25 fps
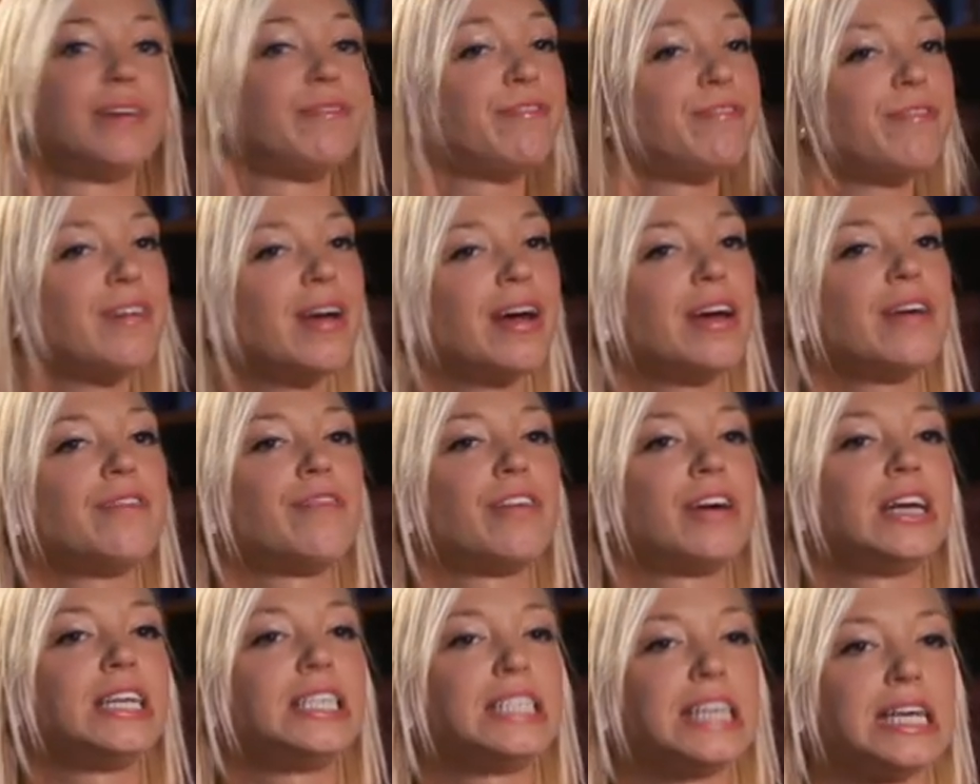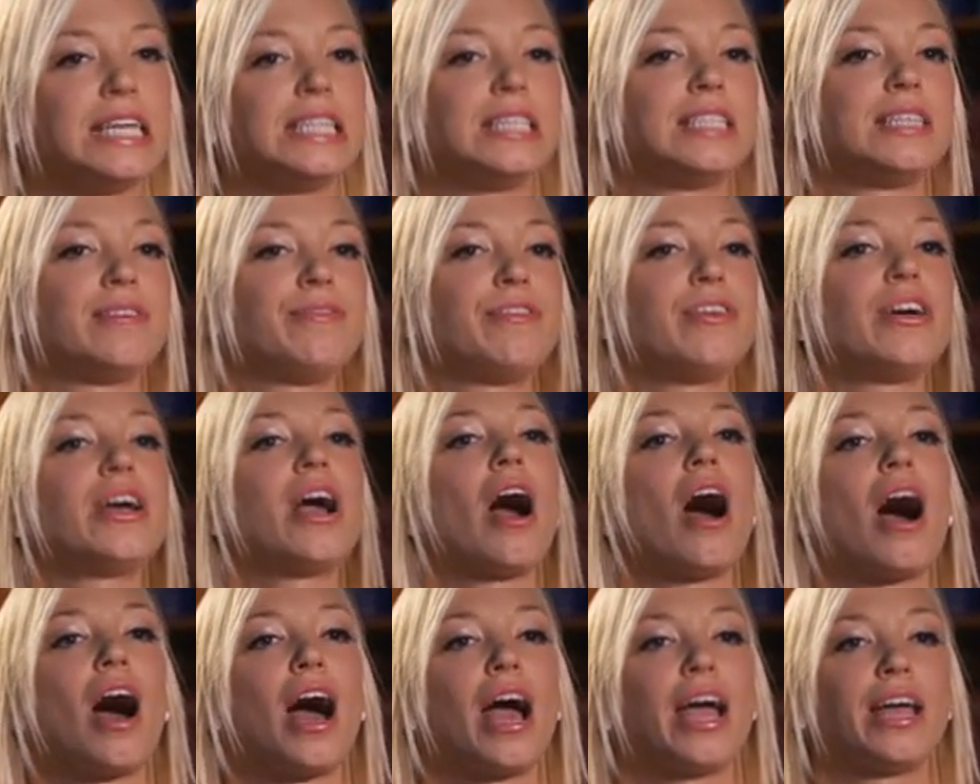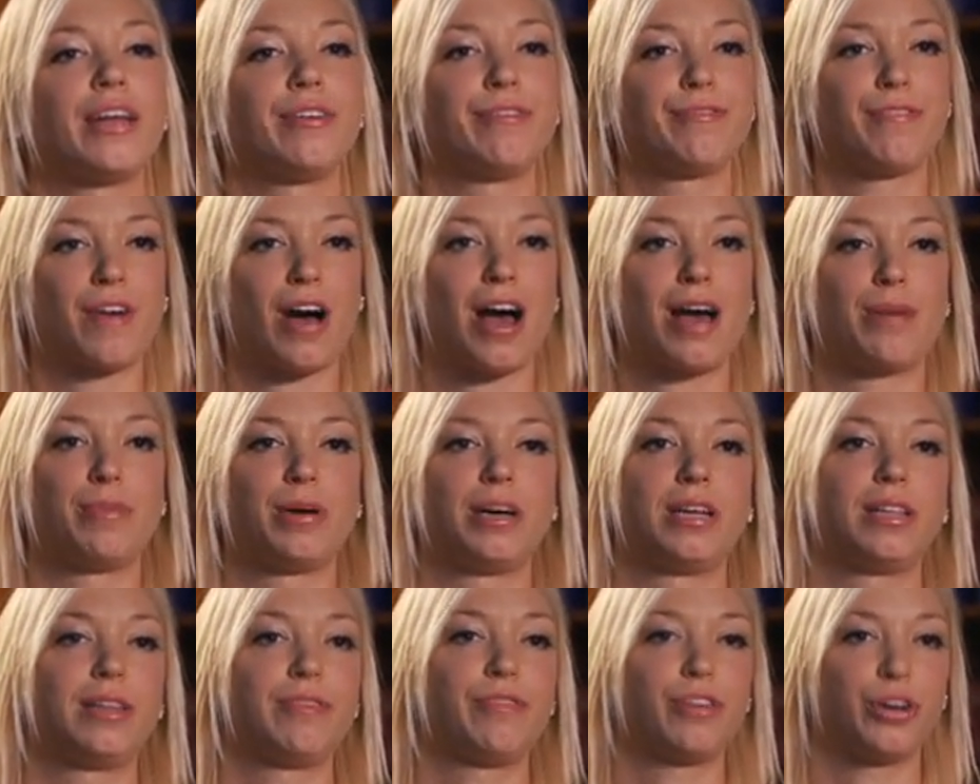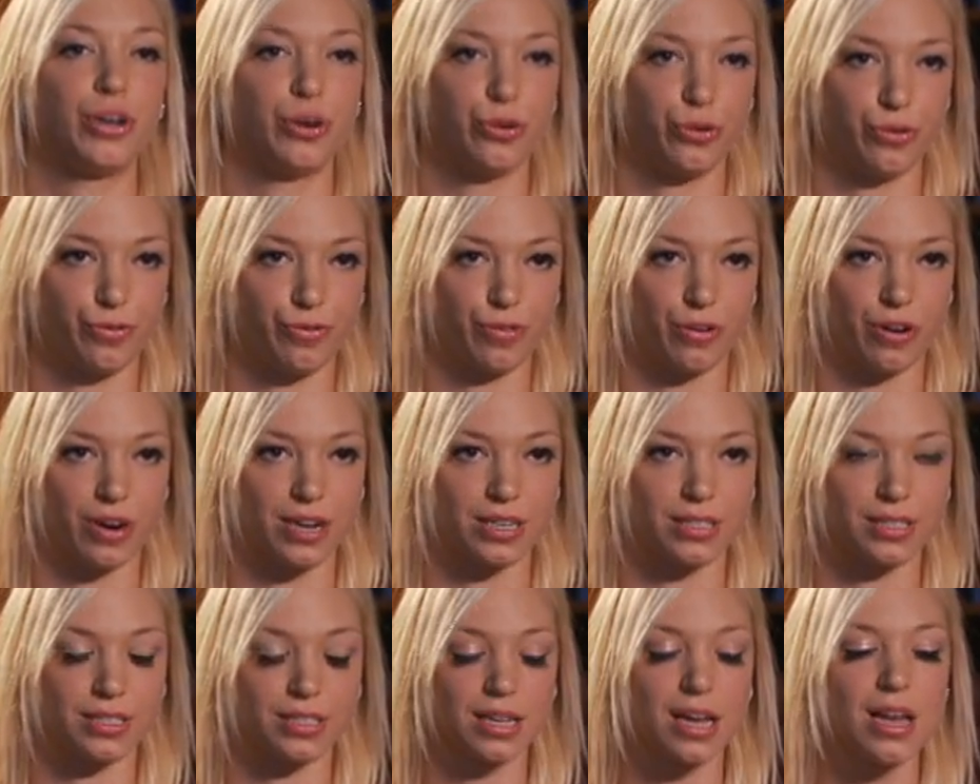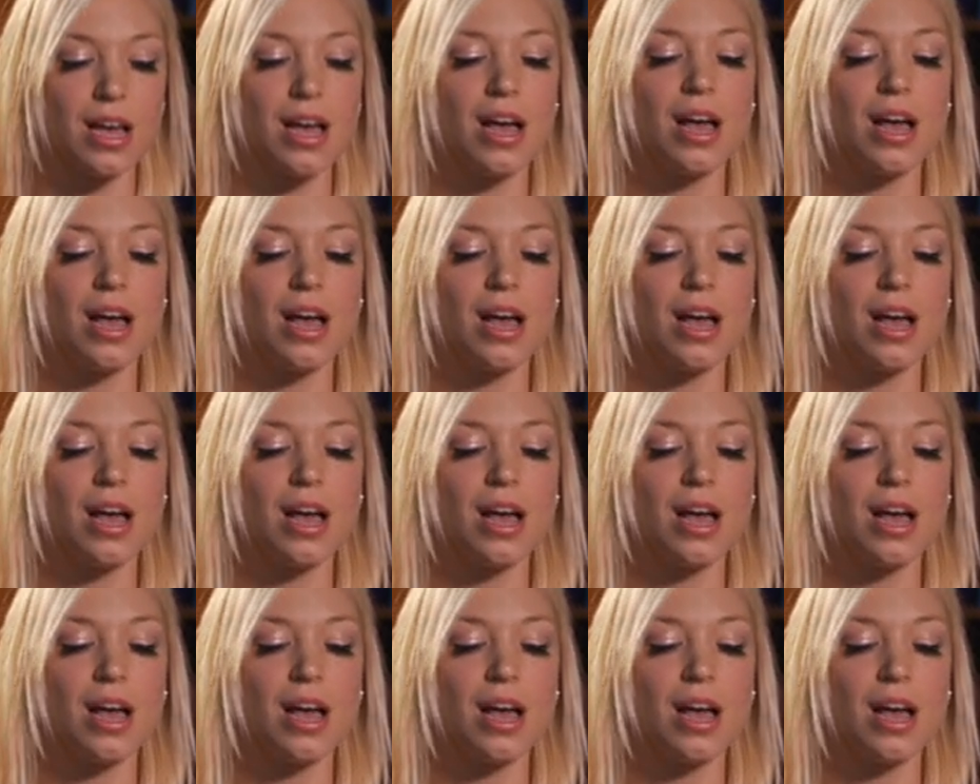very, very dense, they're very high in fibre, and they're very good for us.